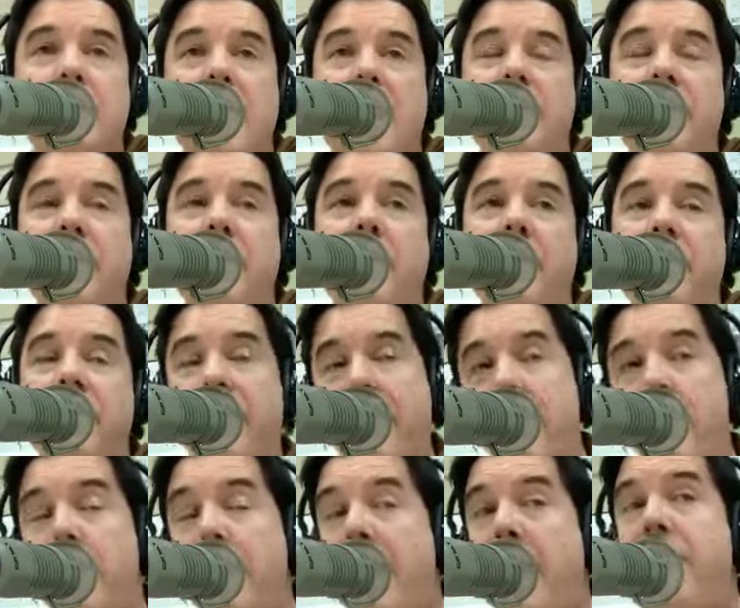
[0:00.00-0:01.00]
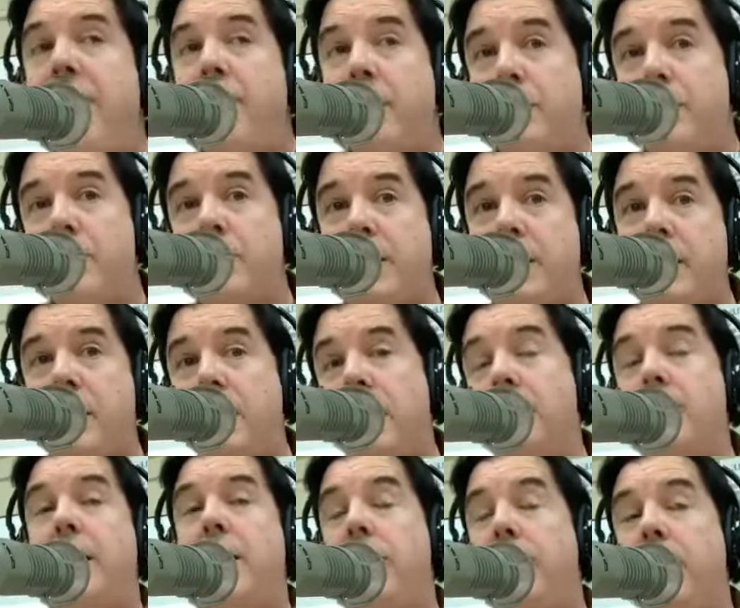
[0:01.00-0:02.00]
I felt very bad for Lucille,
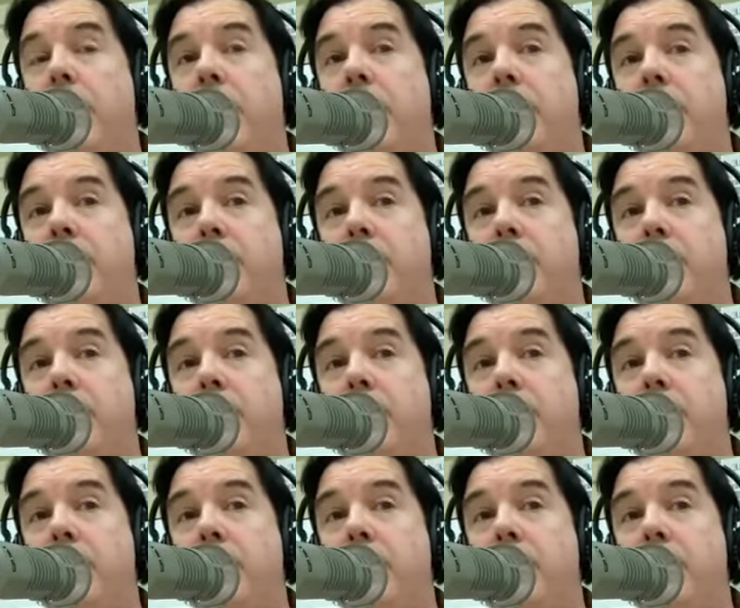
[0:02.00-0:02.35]
because I thought,